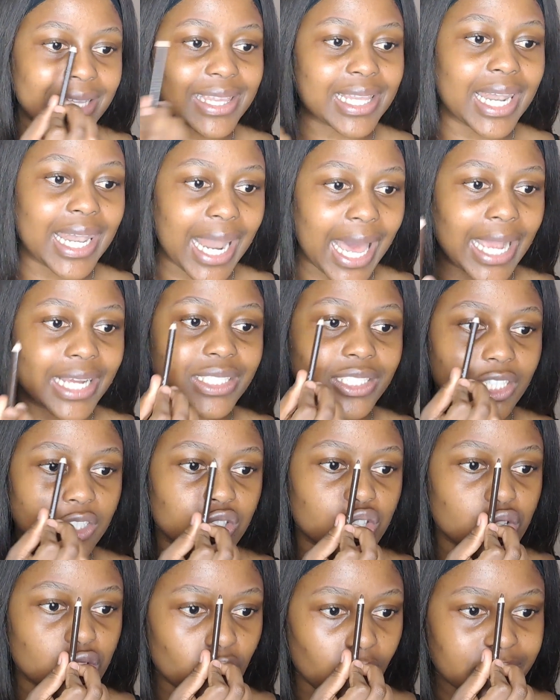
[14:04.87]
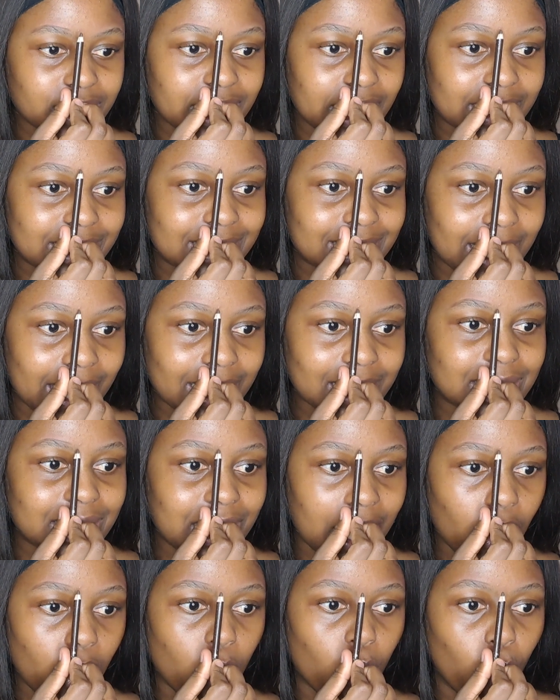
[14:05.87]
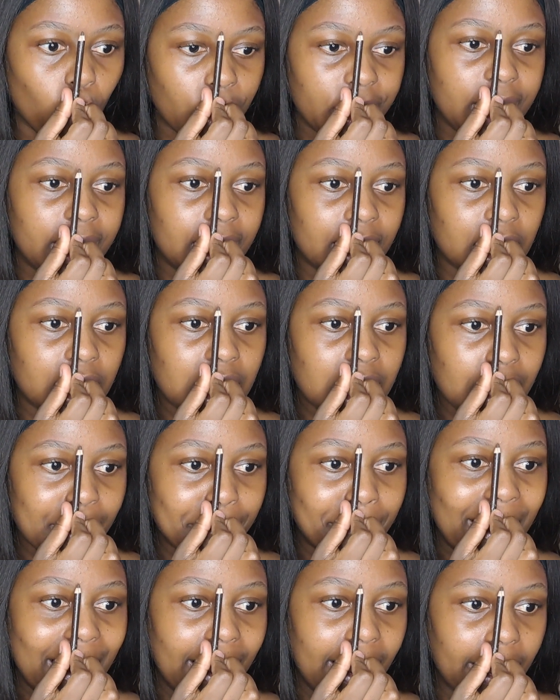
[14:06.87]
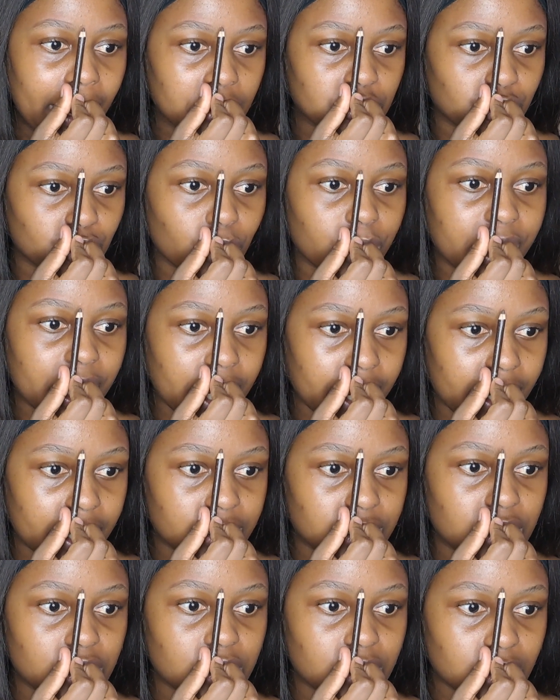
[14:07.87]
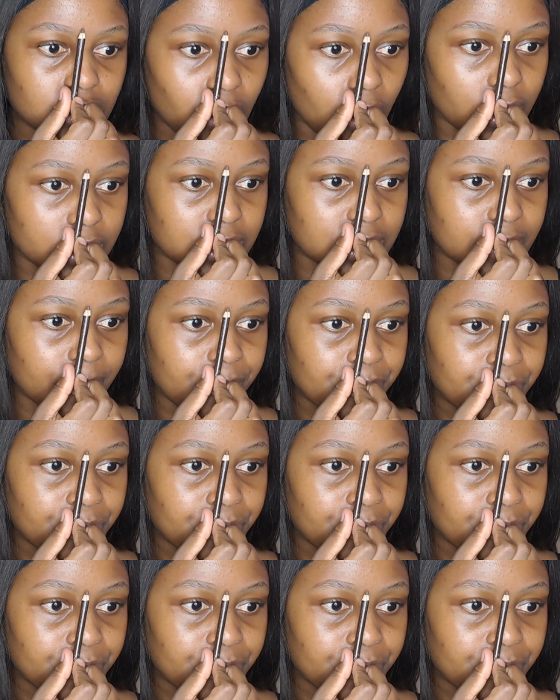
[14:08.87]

the line didn't start exactly like where my actual hairs start.